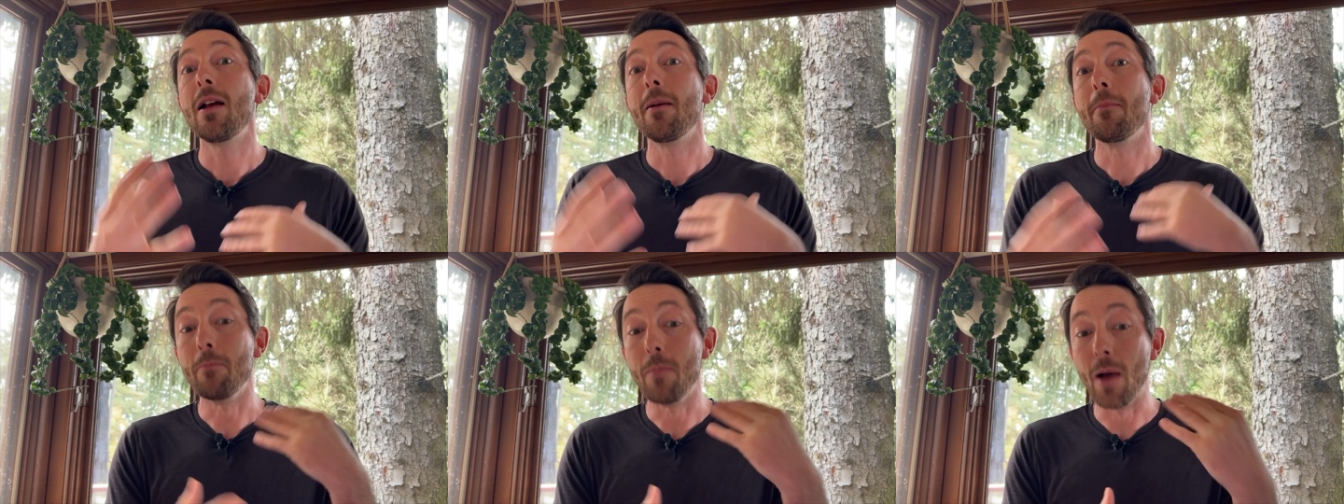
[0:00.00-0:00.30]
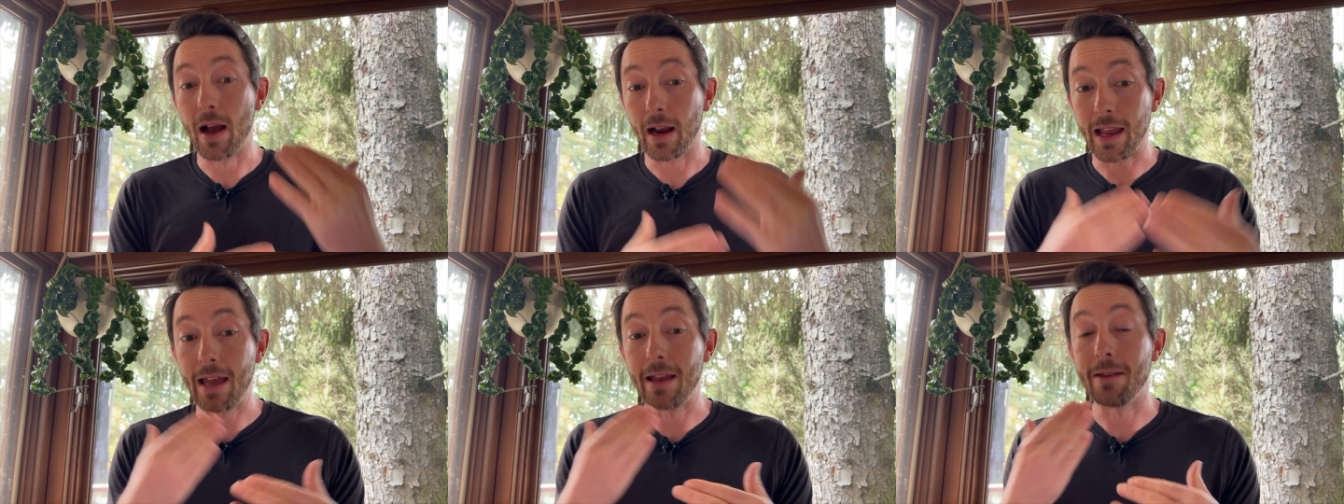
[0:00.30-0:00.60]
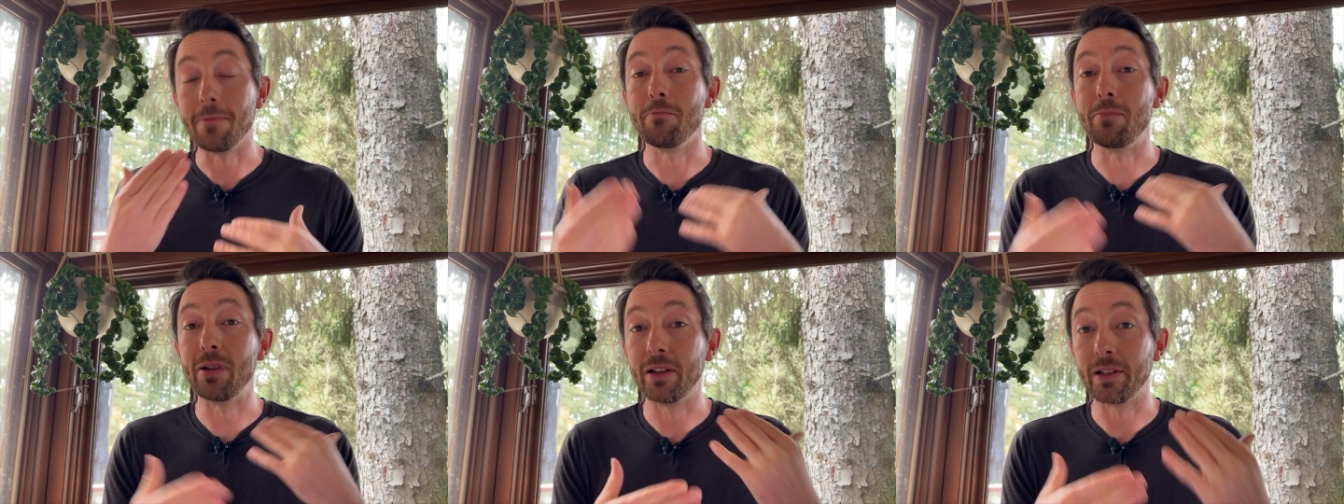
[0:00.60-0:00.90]
again,
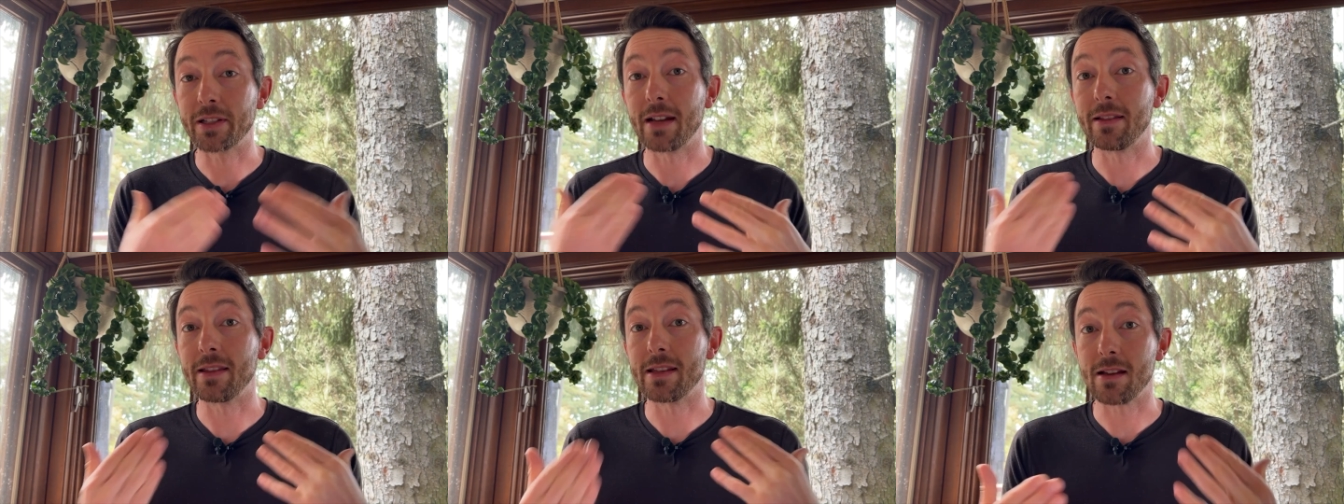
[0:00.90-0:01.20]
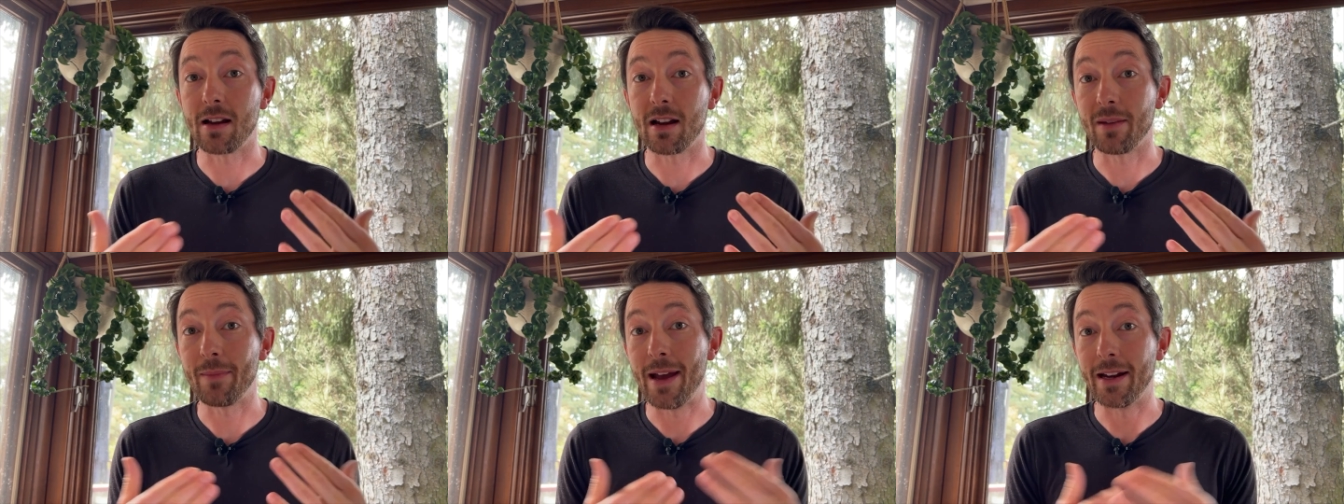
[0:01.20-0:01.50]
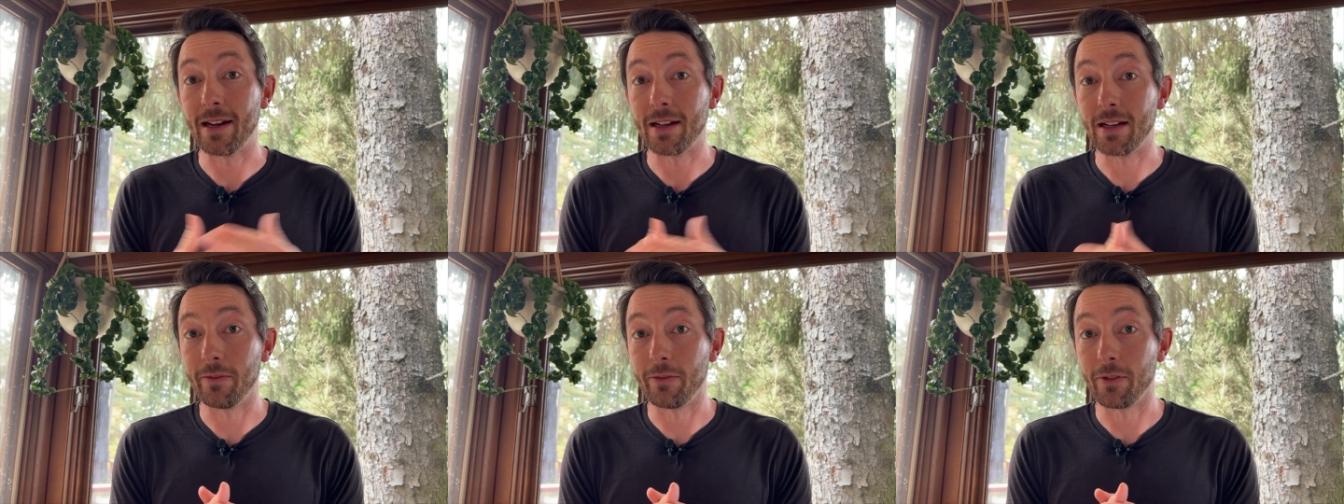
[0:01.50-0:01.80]
built on this automatic
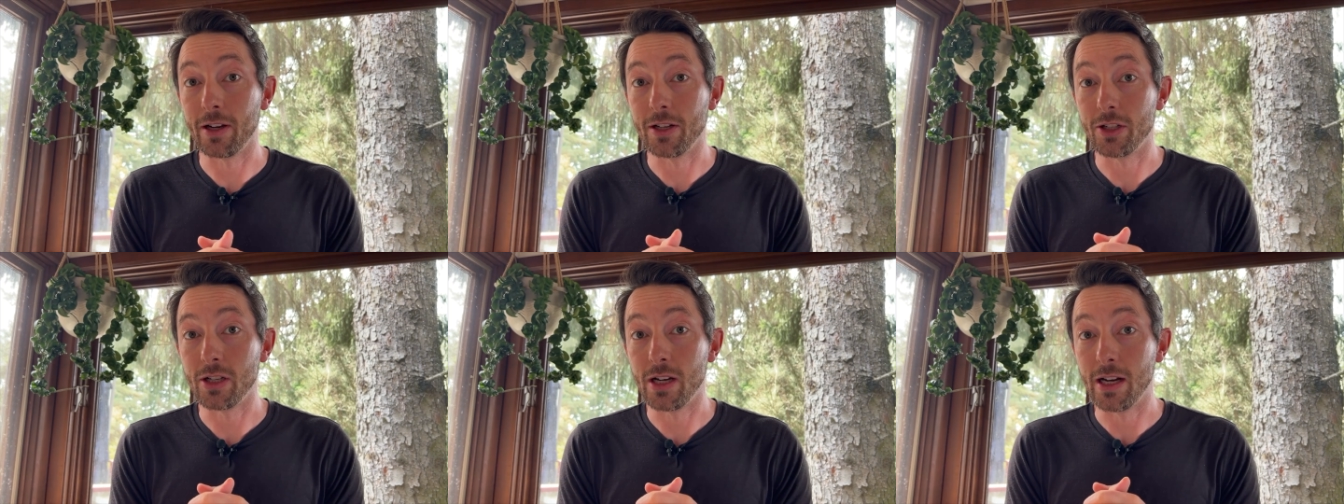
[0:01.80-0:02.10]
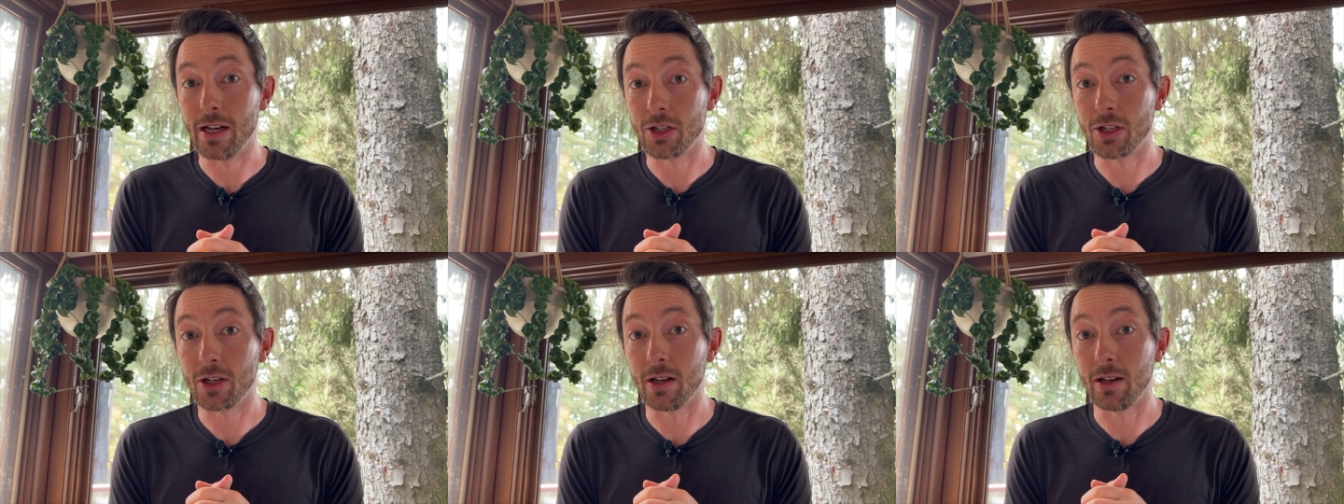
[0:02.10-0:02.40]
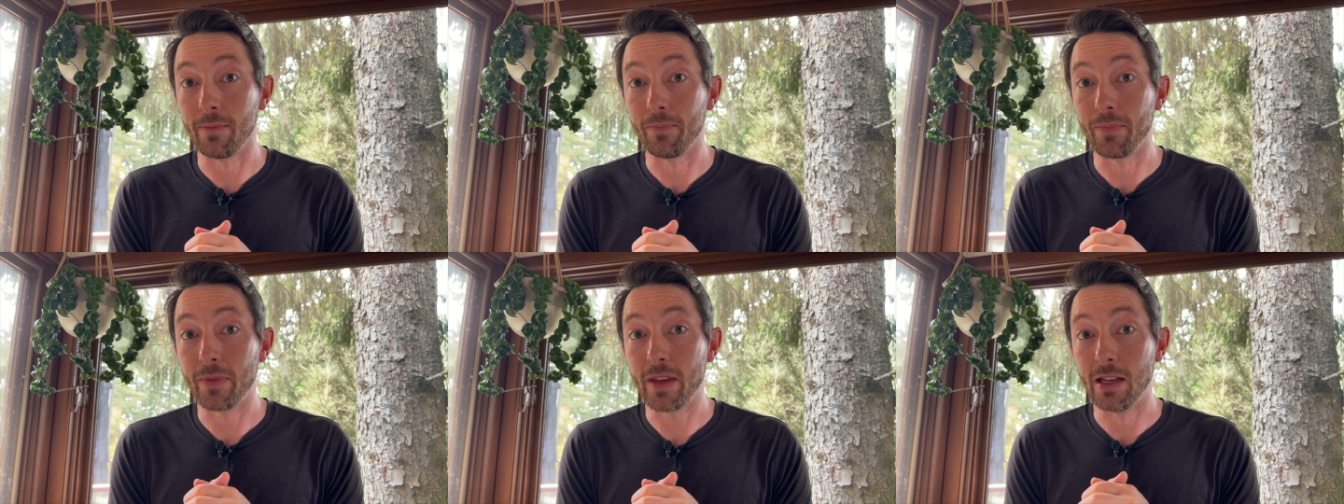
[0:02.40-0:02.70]
differentiation
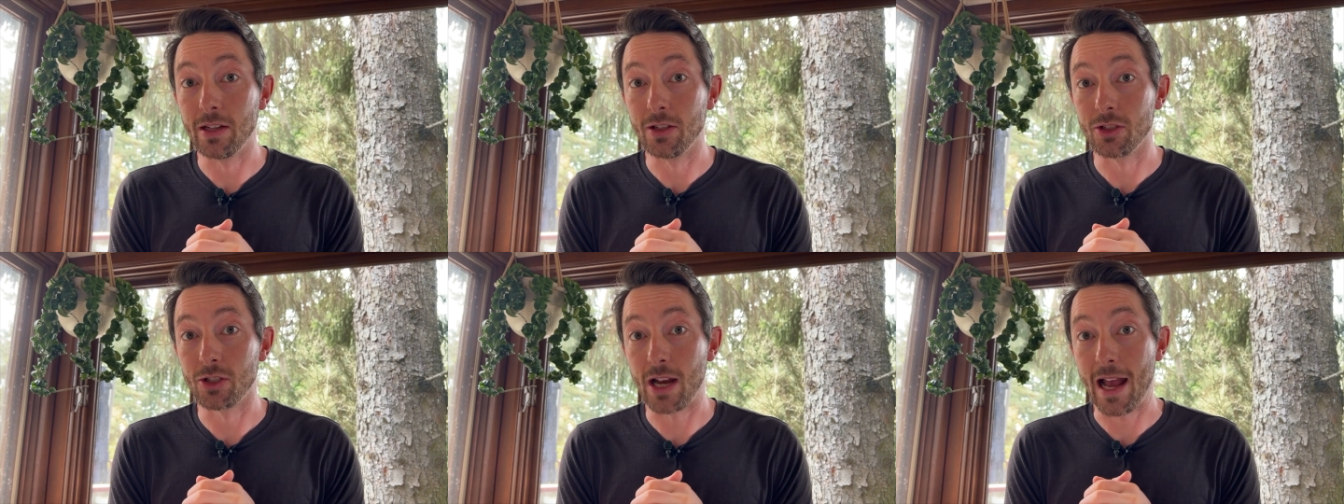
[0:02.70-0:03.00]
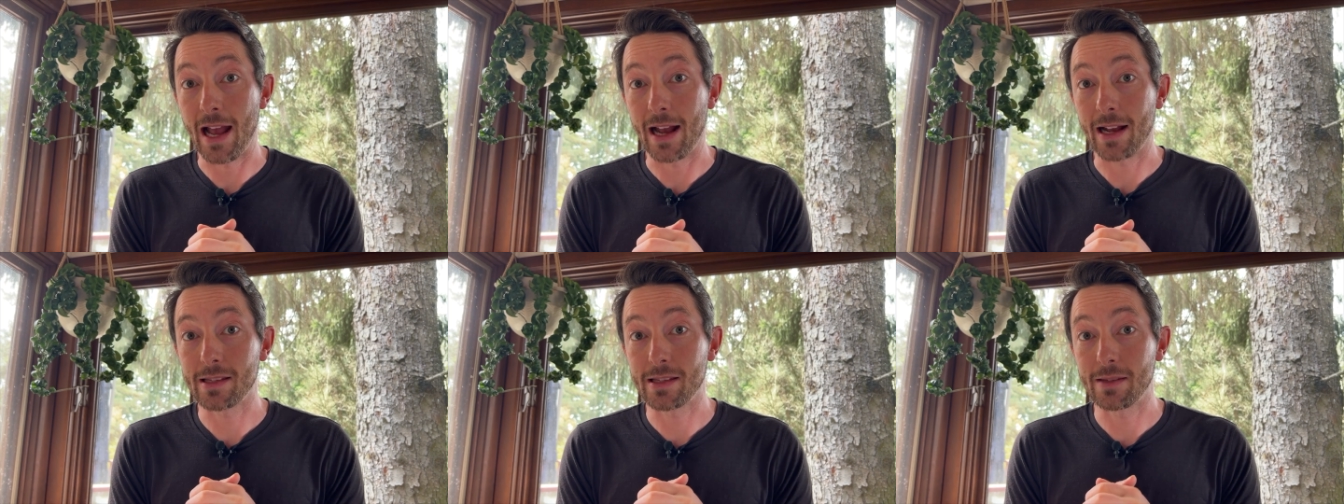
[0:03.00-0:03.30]
in JAX.